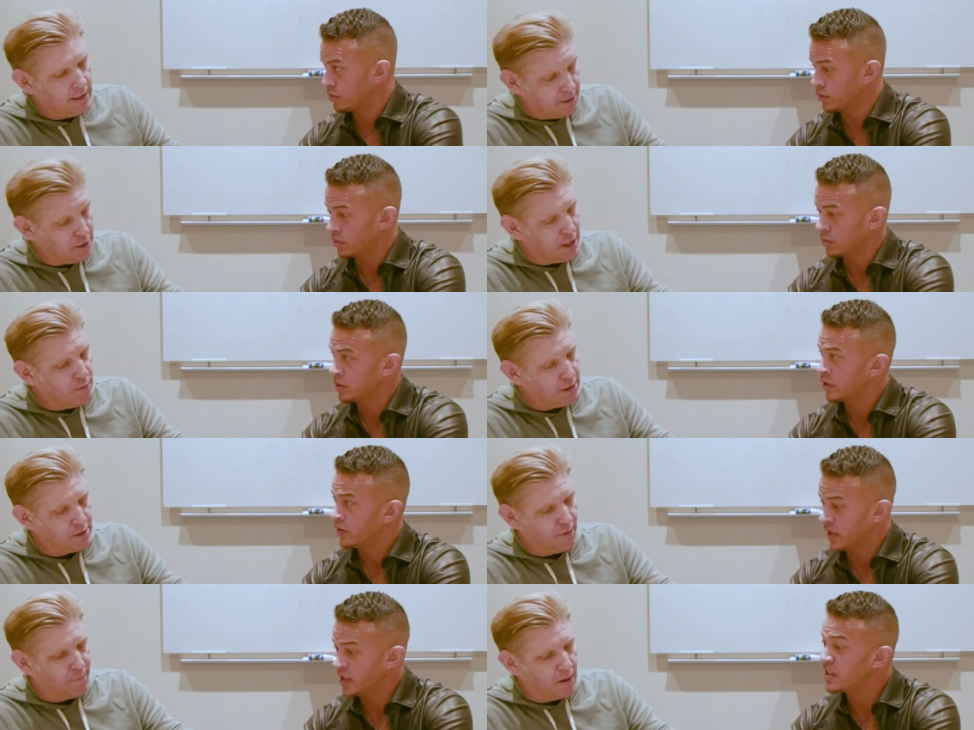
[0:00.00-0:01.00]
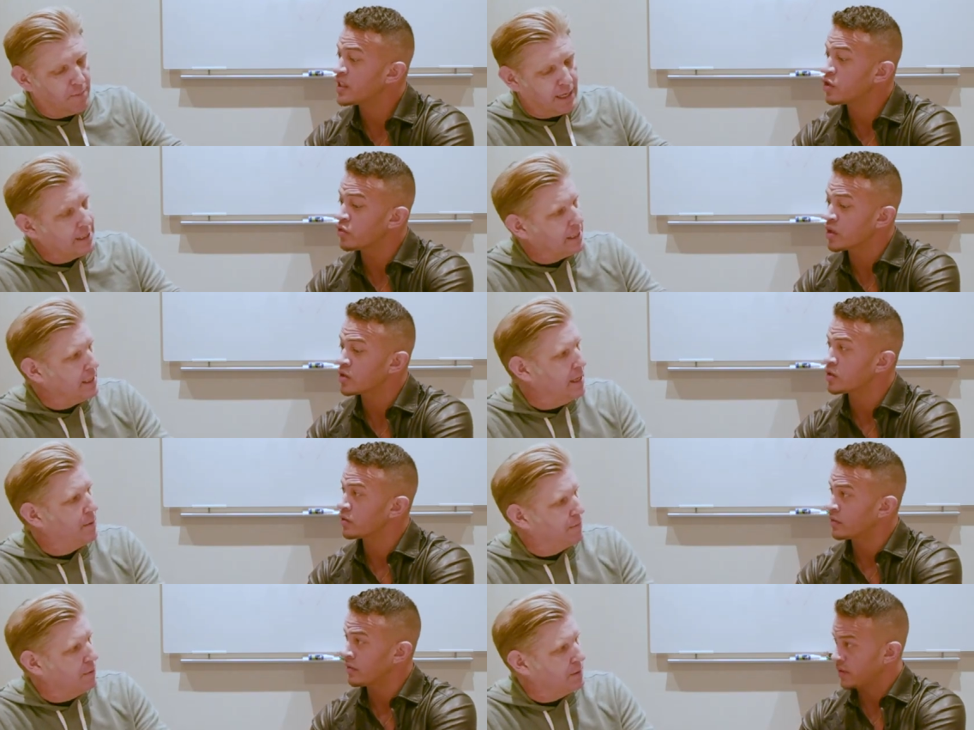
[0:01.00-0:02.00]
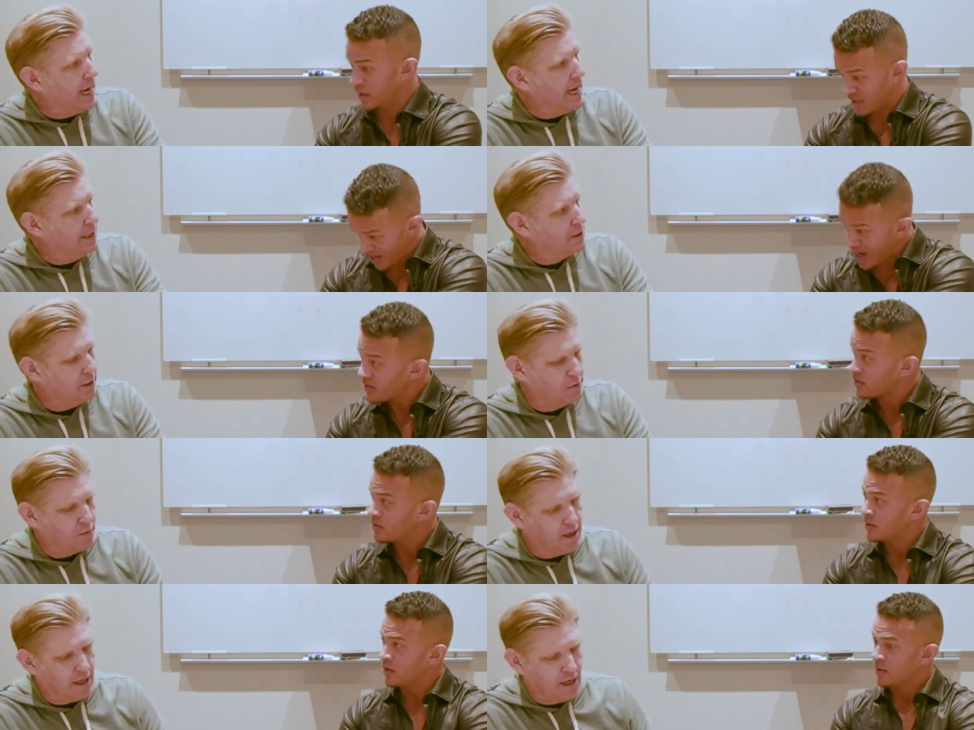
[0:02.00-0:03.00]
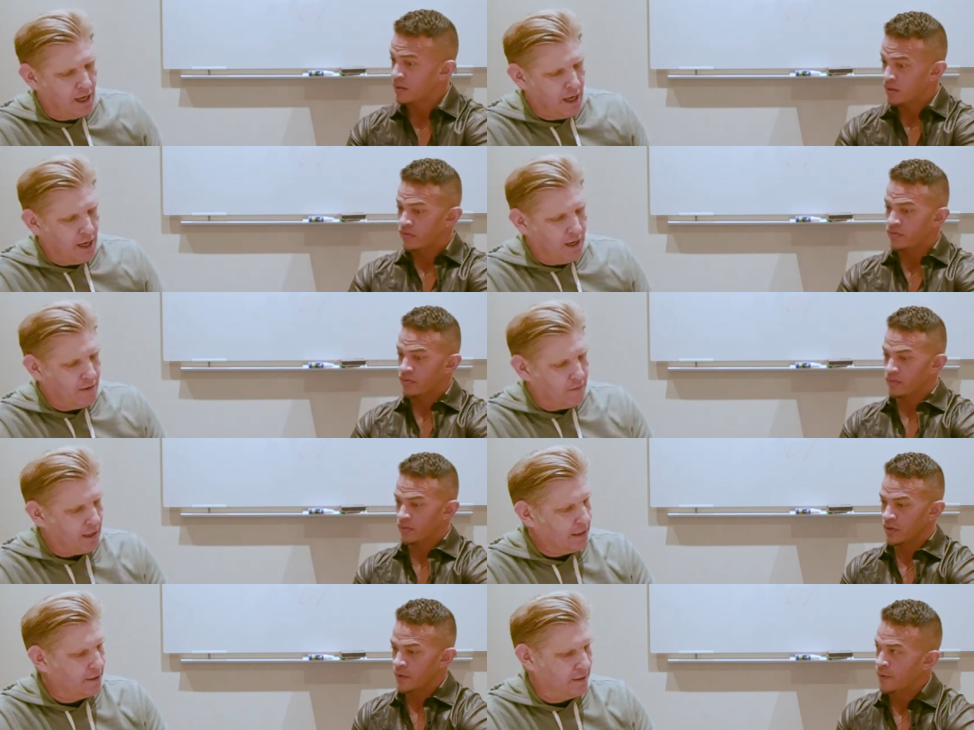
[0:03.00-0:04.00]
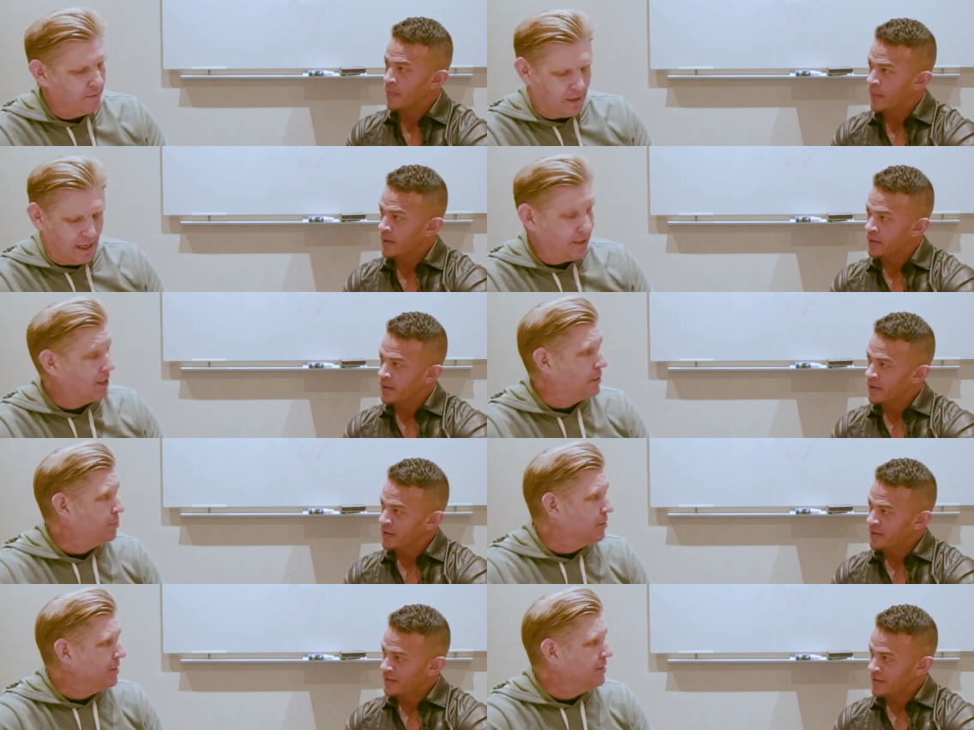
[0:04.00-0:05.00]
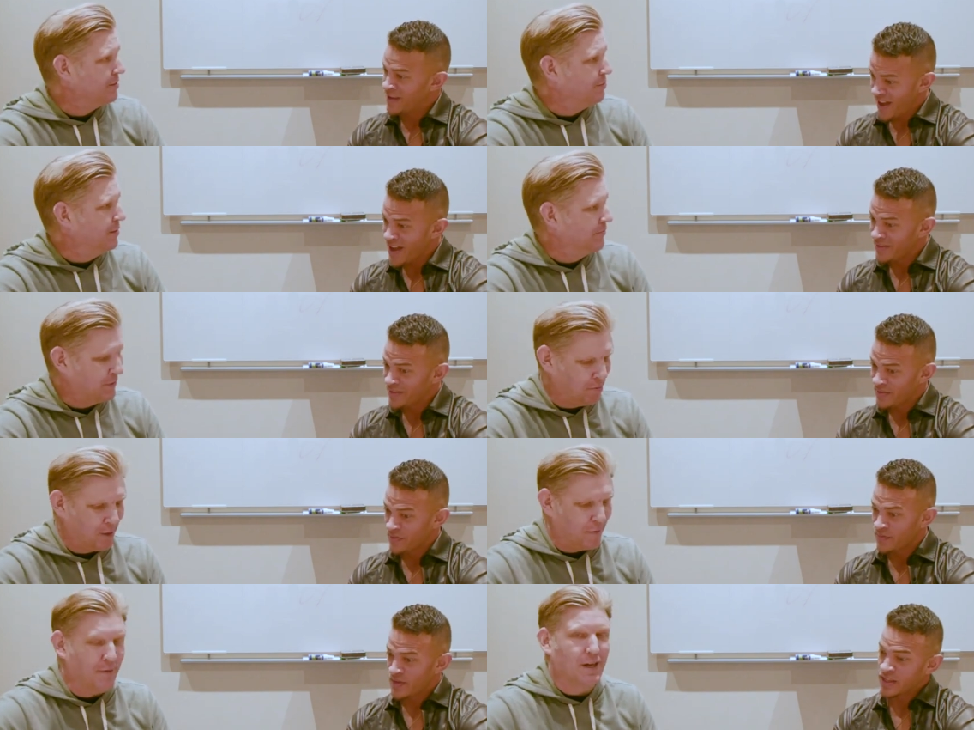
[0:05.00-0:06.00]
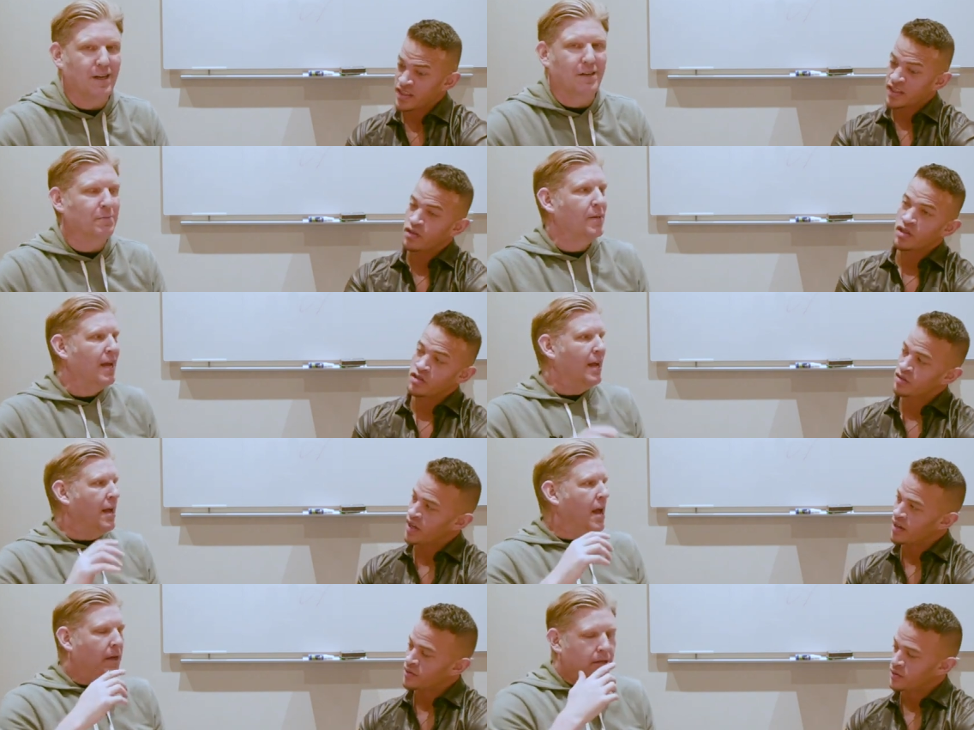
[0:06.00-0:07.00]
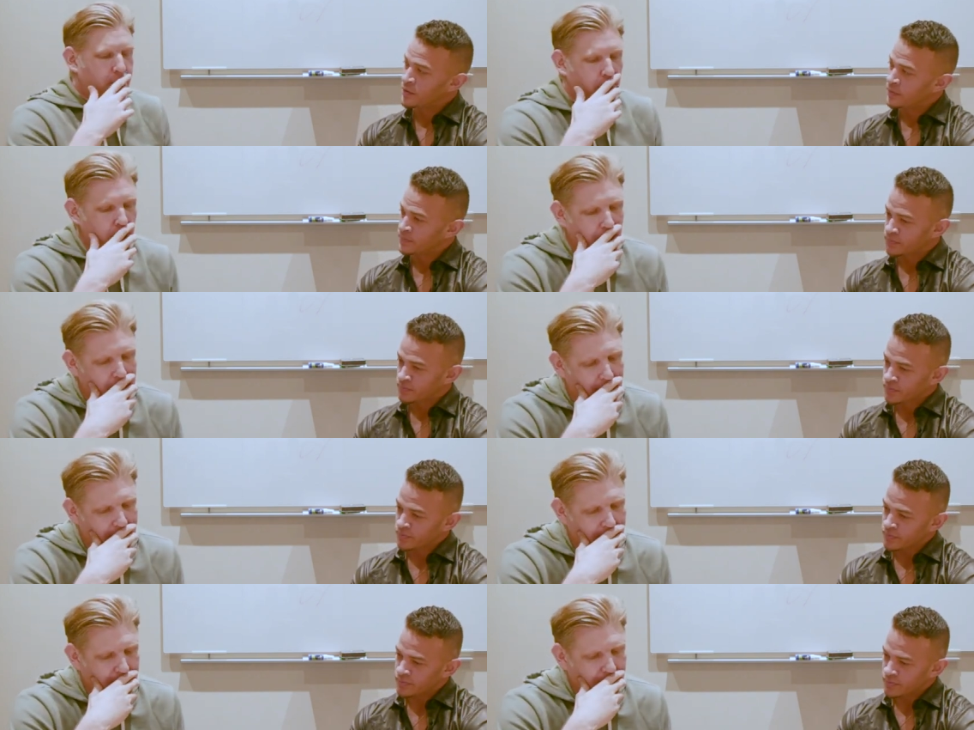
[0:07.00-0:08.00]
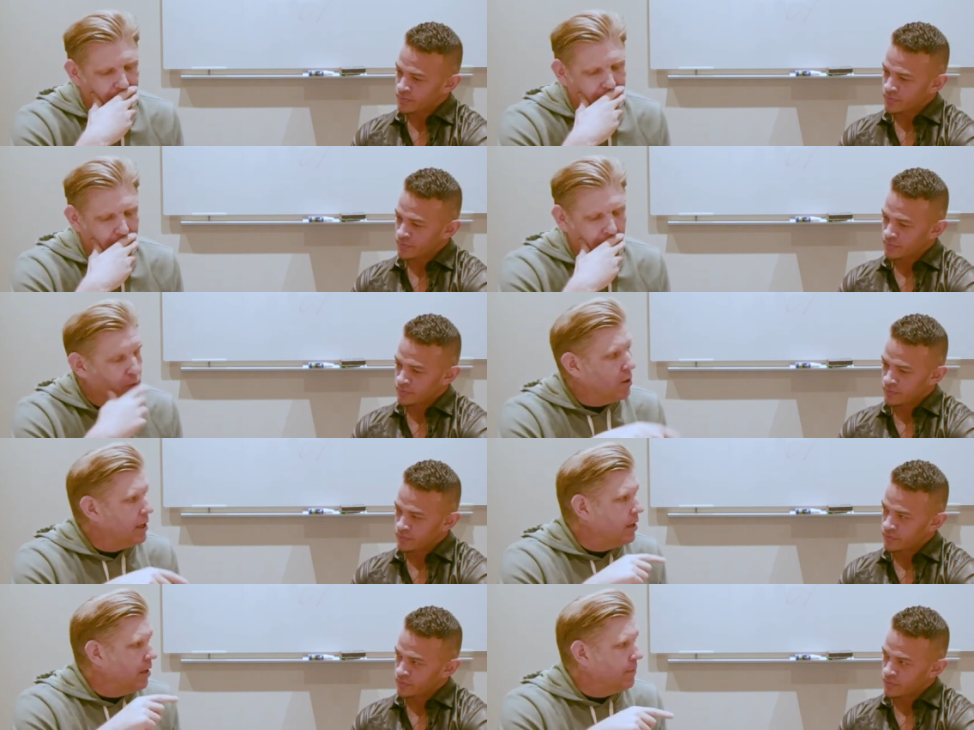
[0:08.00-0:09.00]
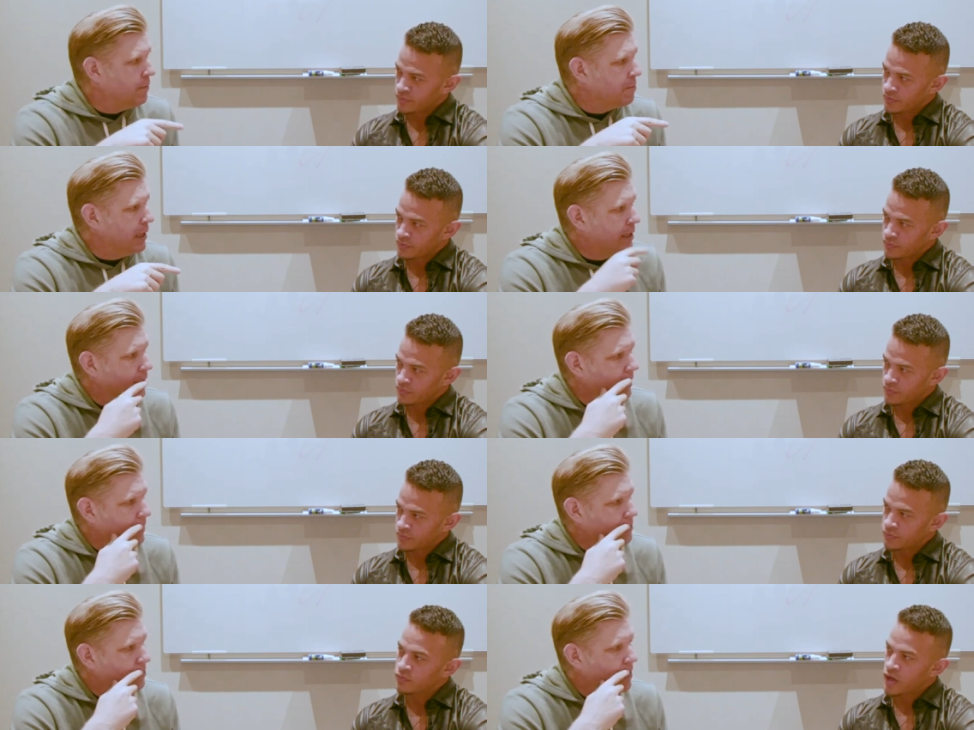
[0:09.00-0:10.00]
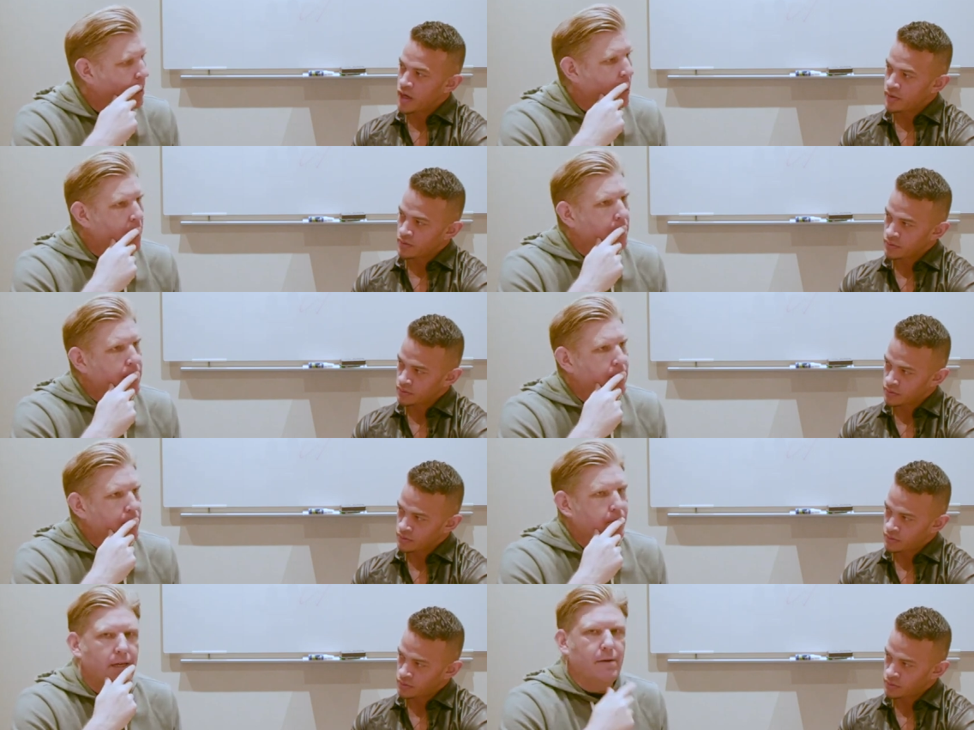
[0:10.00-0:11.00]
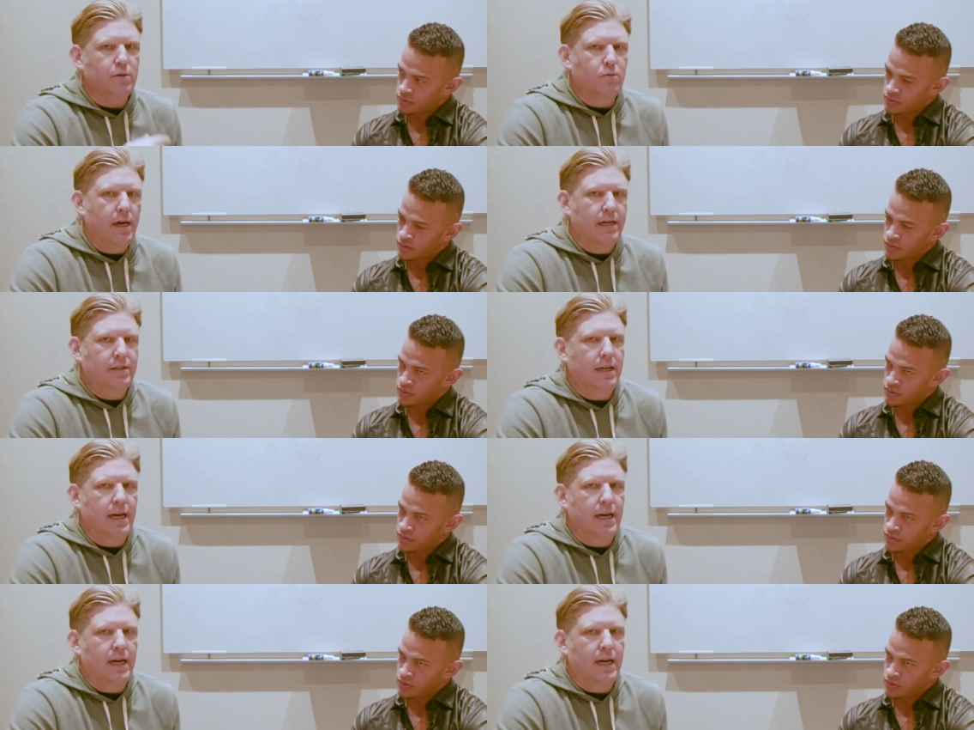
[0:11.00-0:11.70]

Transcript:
Speaker 1: The, this is the original. This is from the original. from Taz yes. is run. Well, that's that's actually pretty awesome. Yeah. It's pretty. This is awesome. the original title. So um, you won it off Brian Cage. Right. Do you think it was wise in